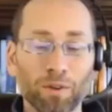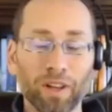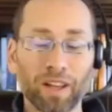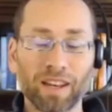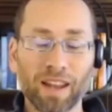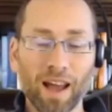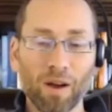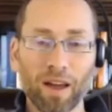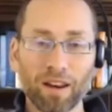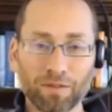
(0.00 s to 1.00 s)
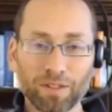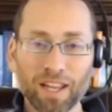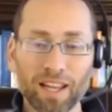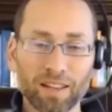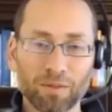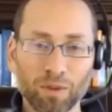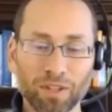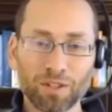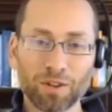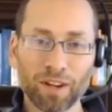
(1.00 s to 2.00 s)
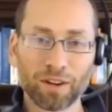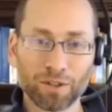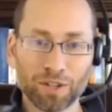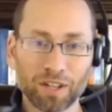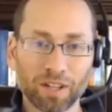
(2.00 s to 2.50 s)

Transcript: And now out of 10, what is your energy?